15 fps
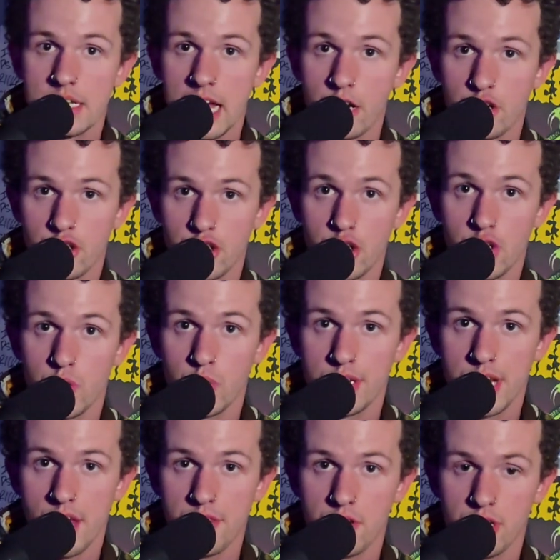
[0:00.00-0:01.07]
Now to show you
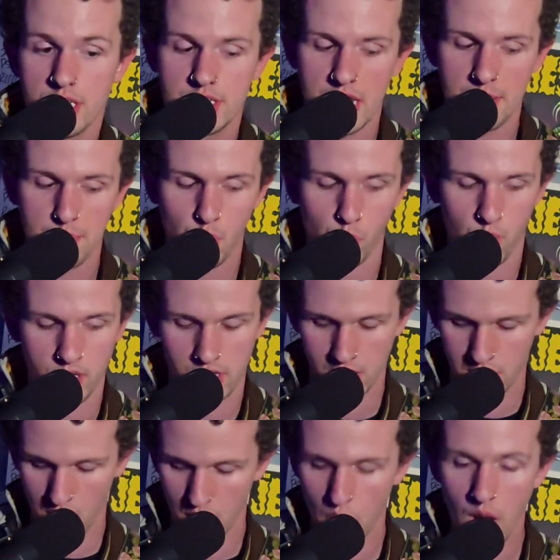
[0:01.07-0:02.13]
another example, we're
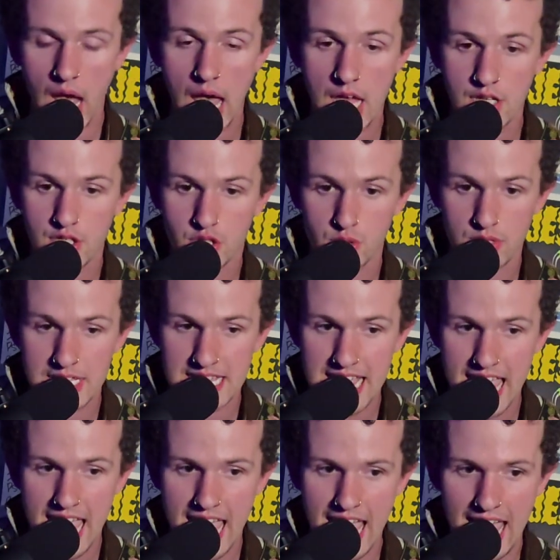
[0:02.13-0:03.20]
going to go to
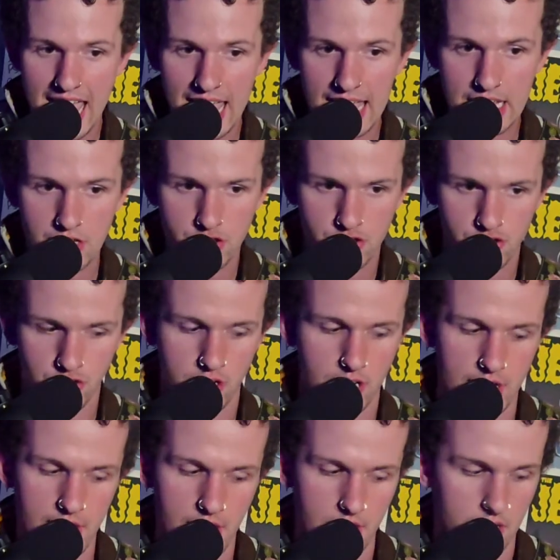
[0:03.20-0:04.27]
the A
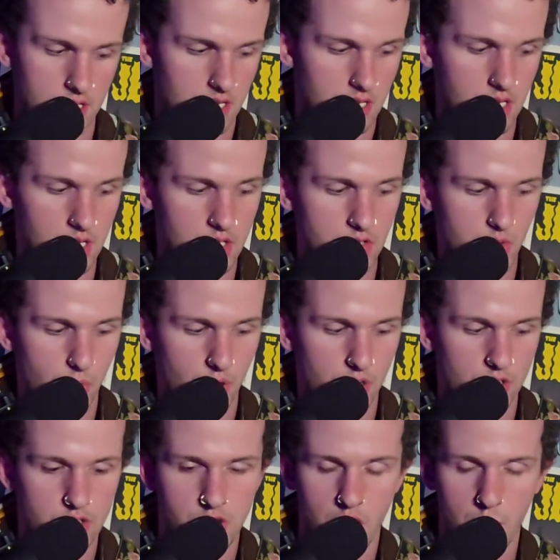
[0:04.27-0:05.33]
string. So we're
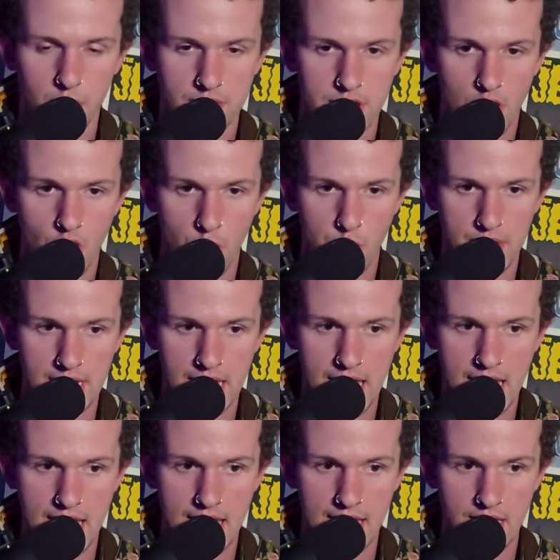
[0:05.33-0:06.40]
going to start with the open
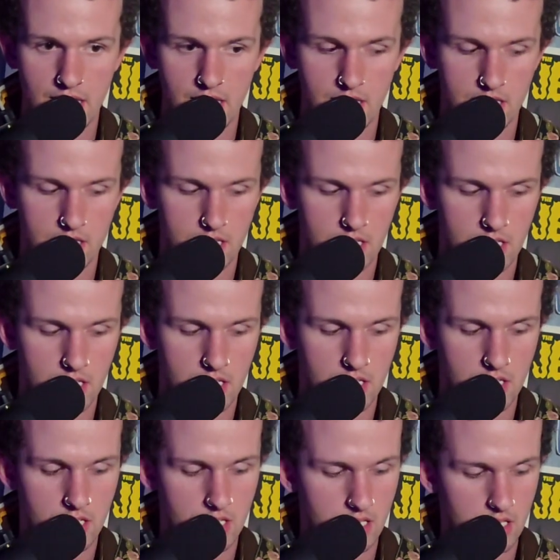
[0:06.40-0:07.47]
A.
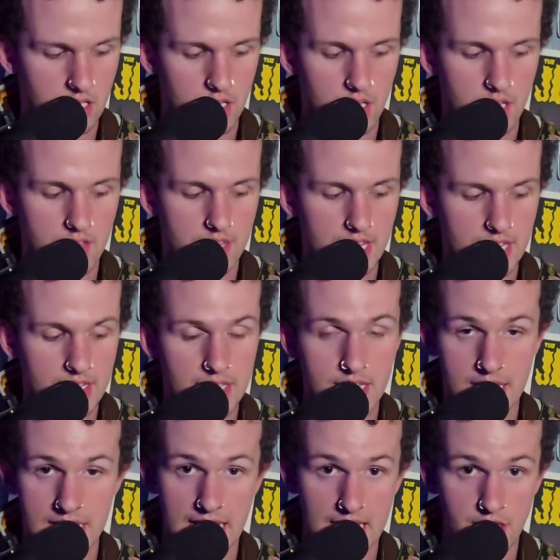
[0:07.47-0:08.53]
Then
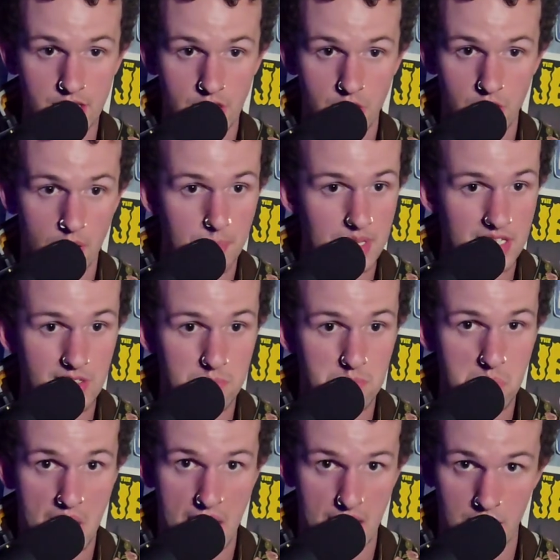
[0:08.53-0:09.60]
the next note up is
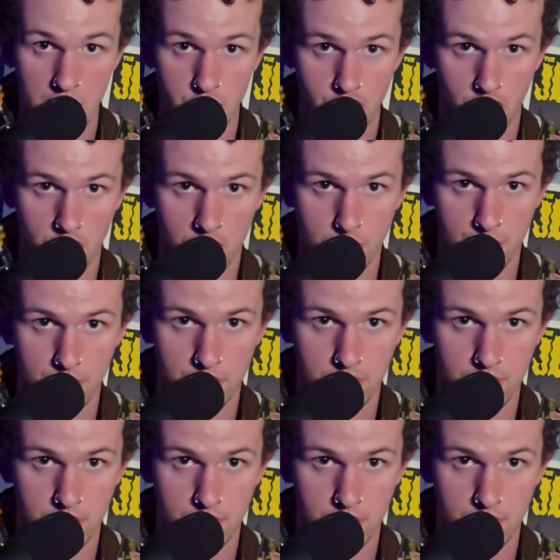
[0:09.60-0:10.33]
A sharp.